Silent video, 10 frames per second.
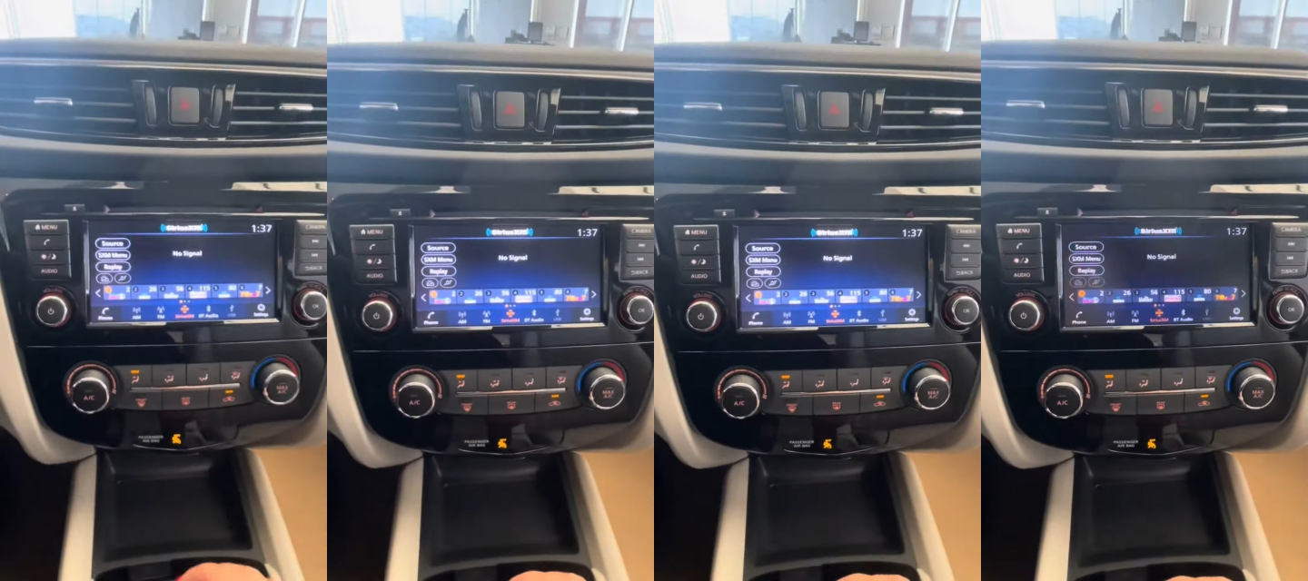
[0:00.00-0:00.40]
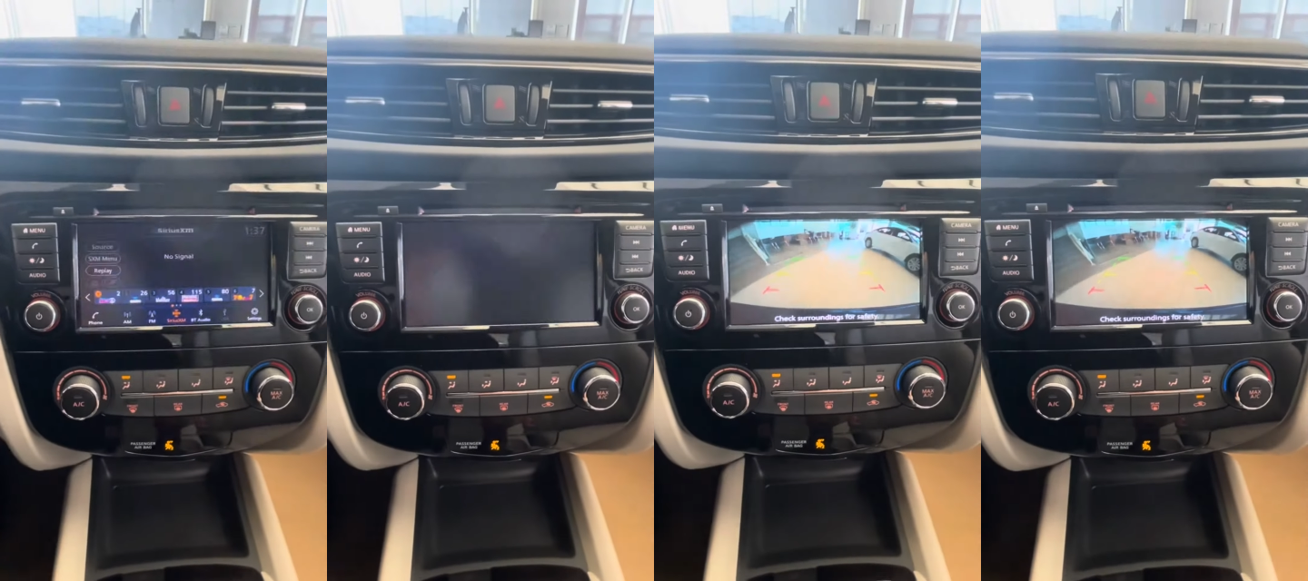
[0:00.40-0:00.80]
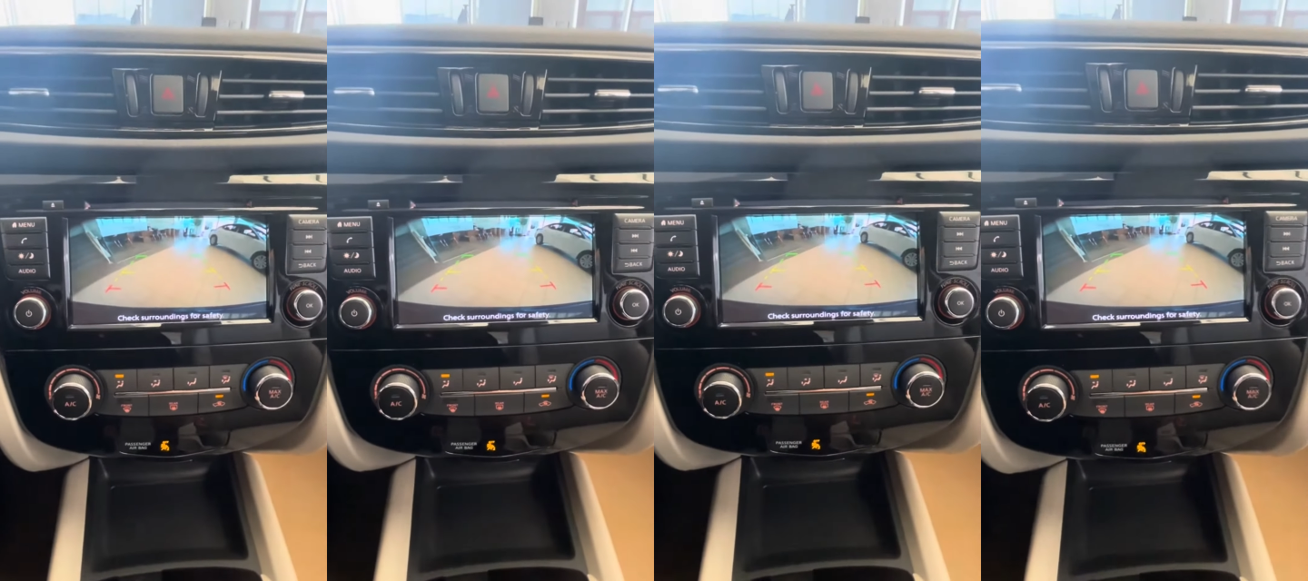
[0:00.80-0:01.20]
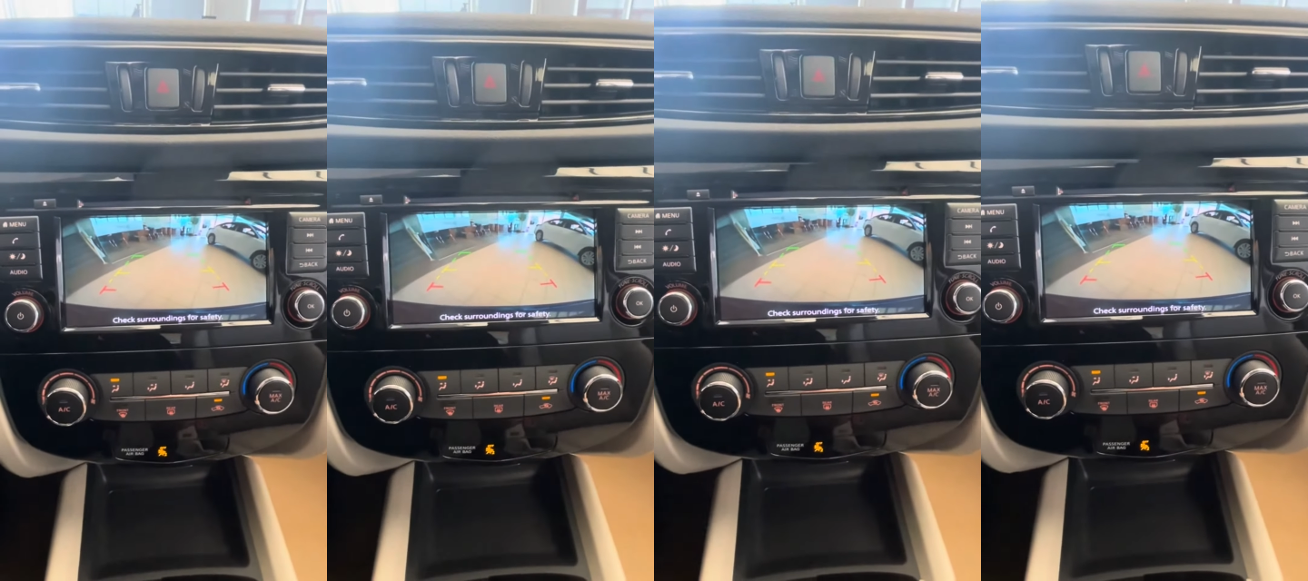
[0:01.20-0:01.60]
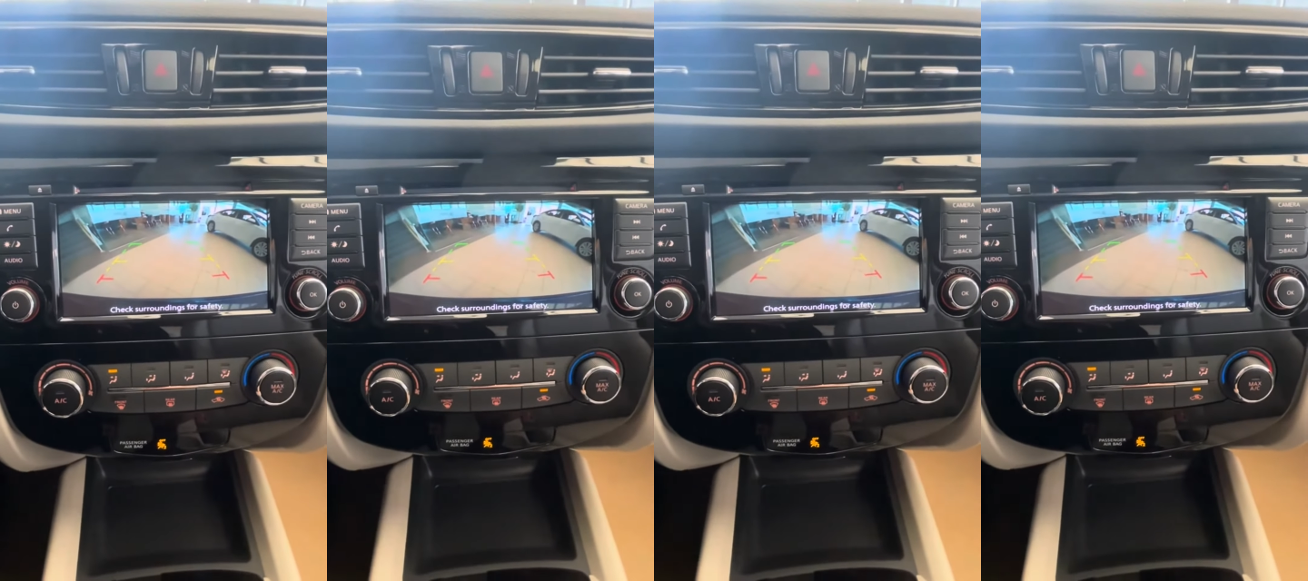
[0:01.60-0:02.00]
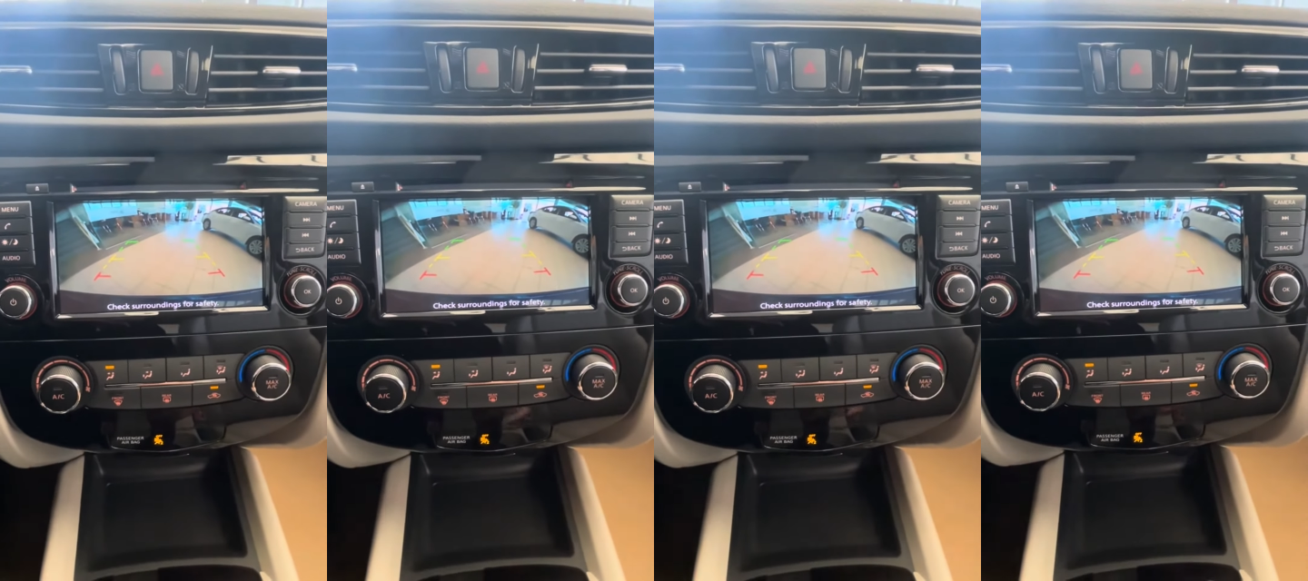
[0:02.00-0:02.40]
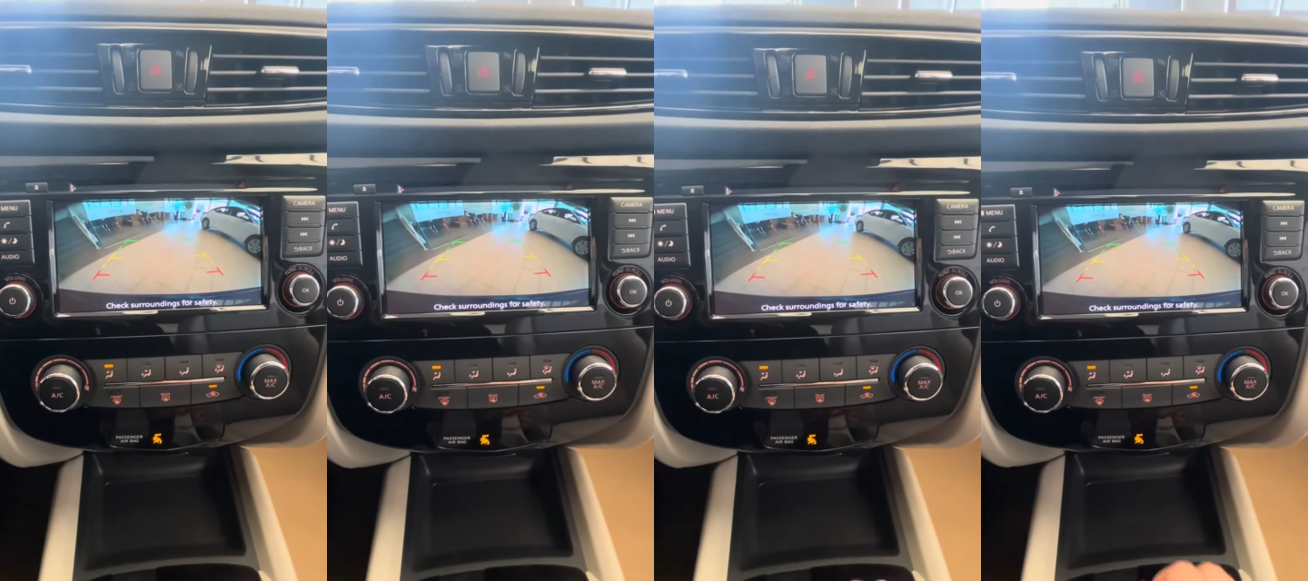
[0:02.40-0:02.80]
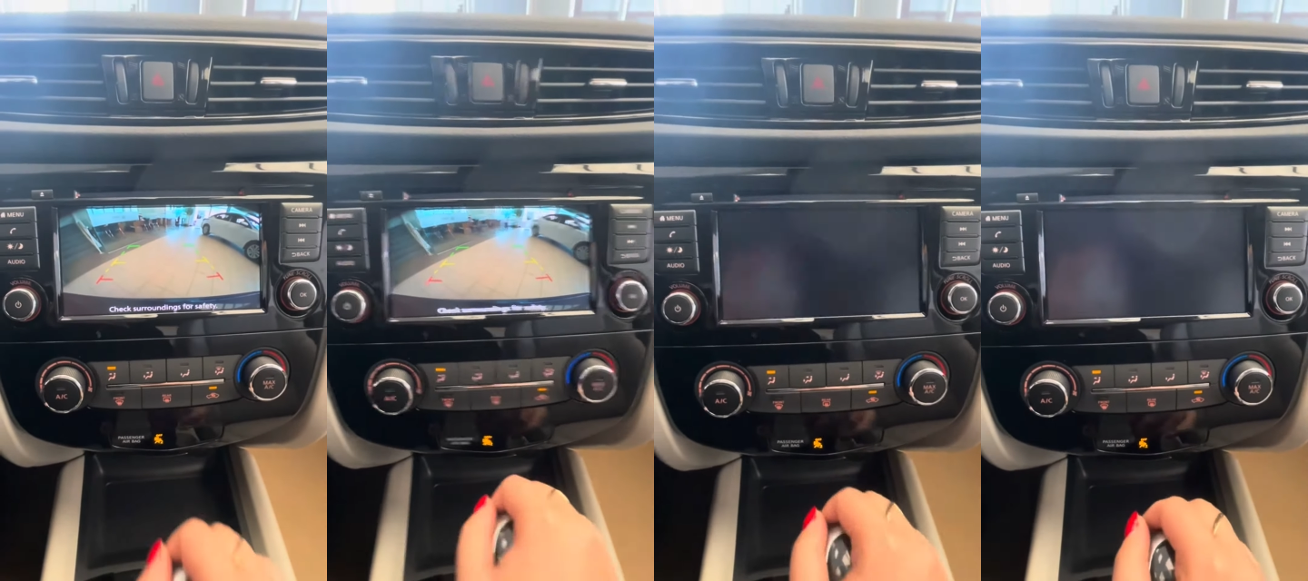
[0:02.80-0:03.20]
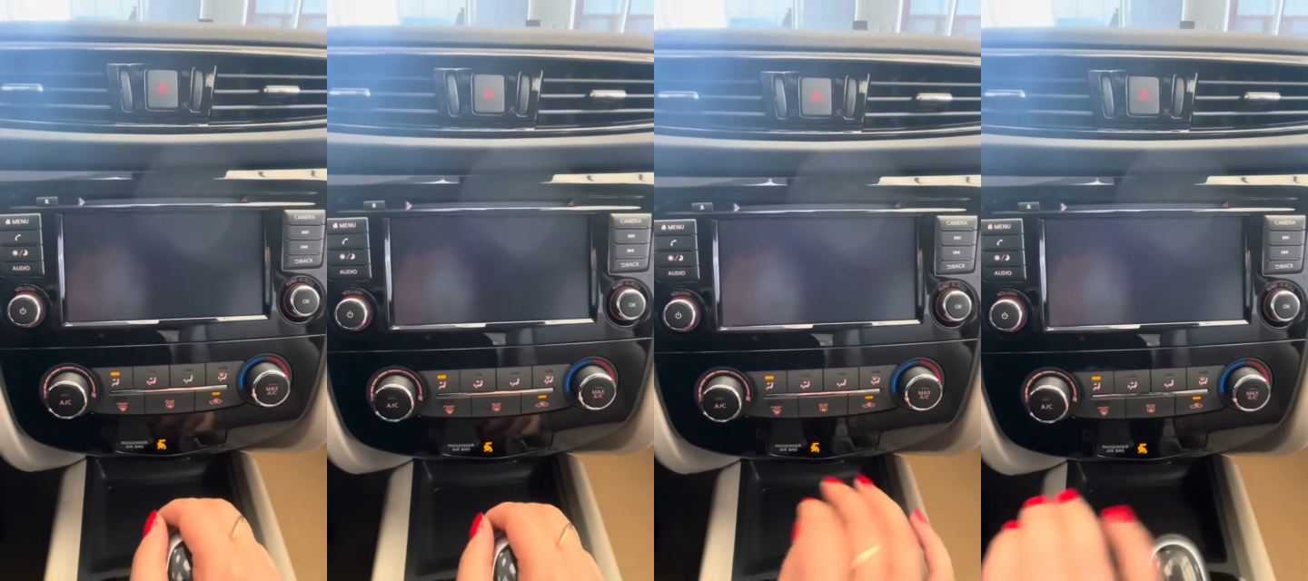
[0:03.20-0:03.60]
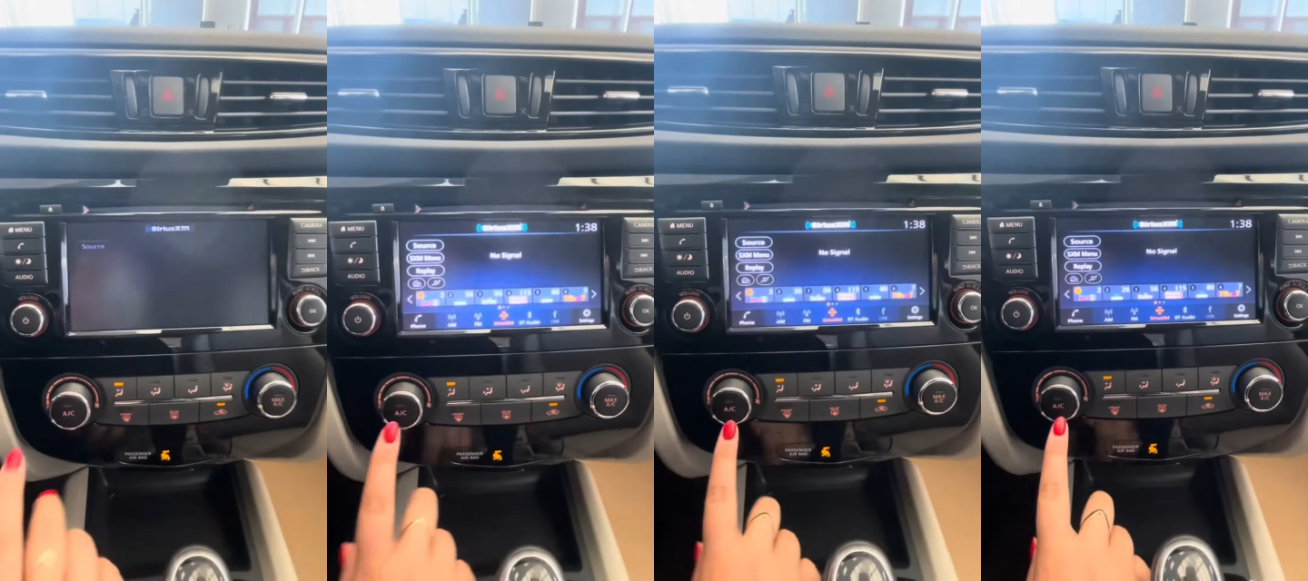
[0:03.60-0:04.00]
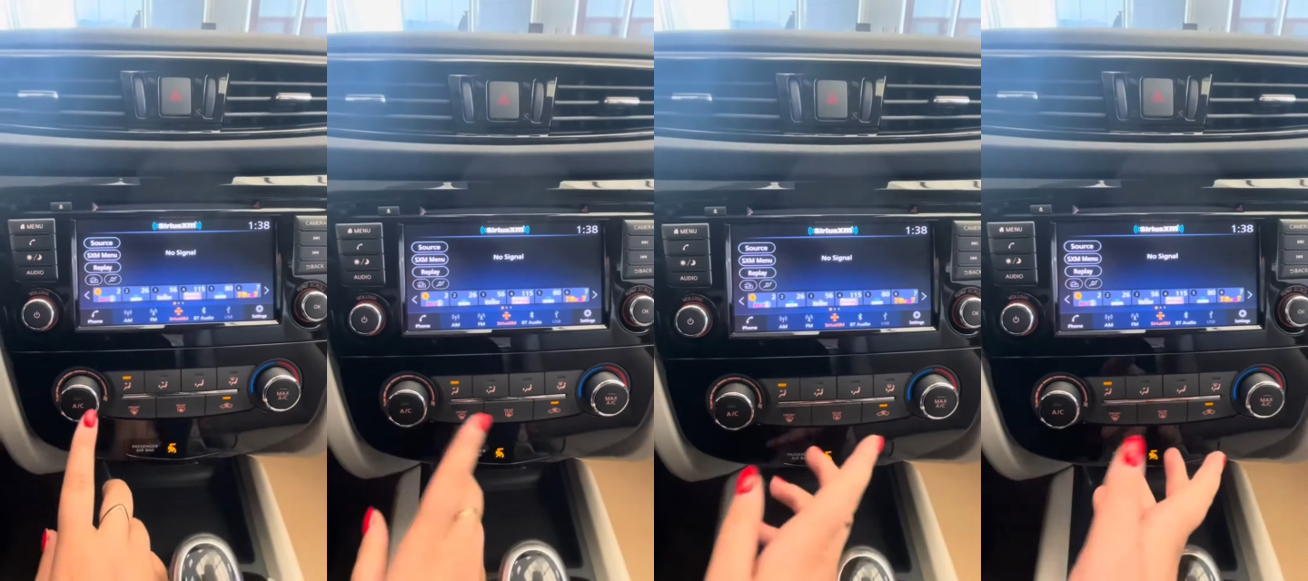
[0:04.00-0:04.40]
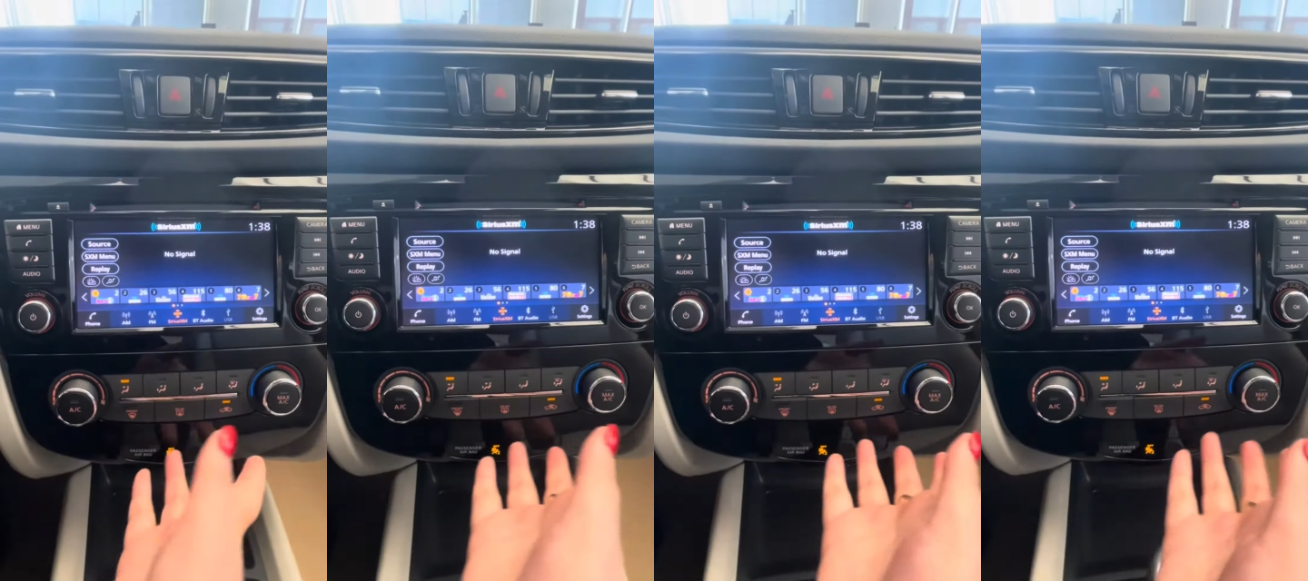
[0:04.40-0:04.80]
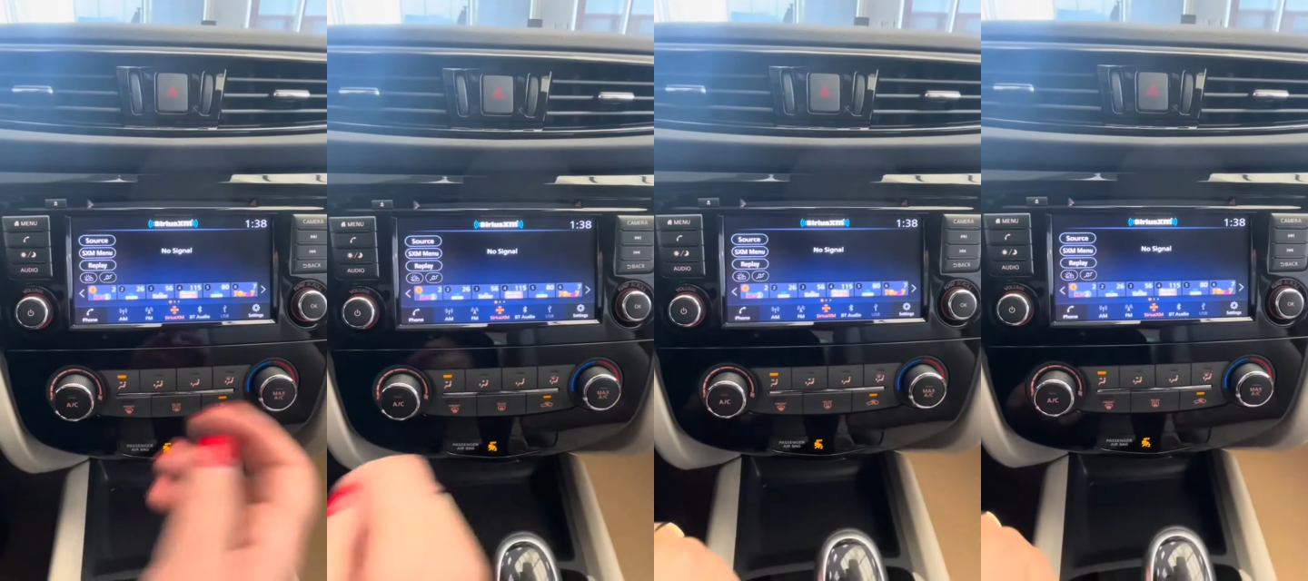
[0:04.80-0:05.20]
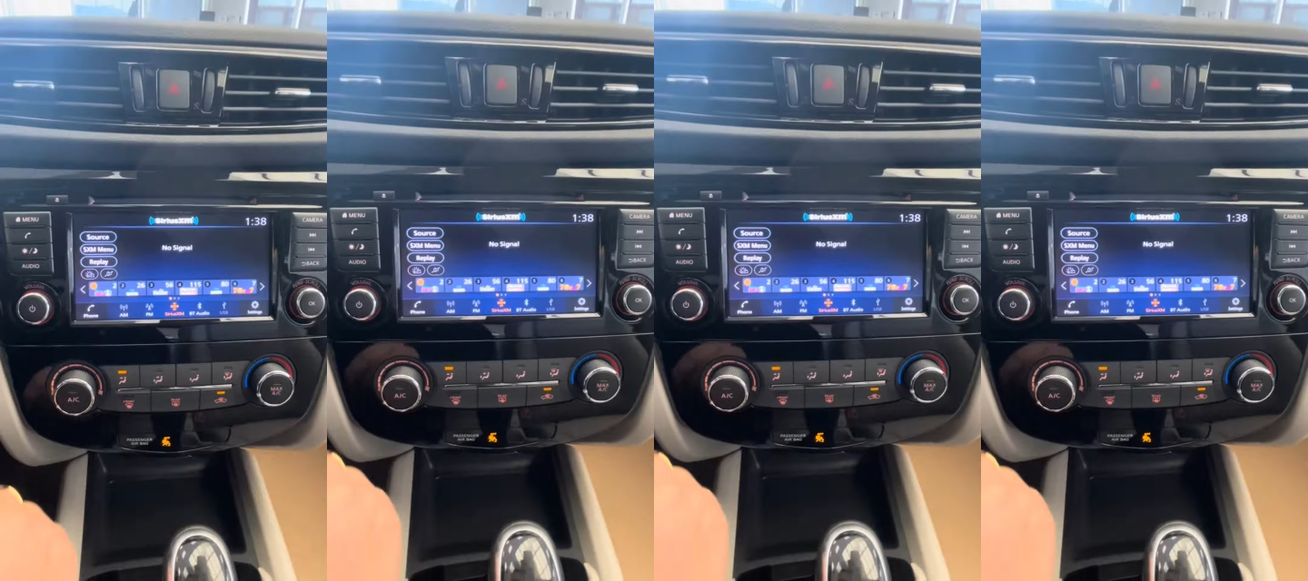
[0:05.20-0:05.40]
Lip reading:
[unreadable: no face in view]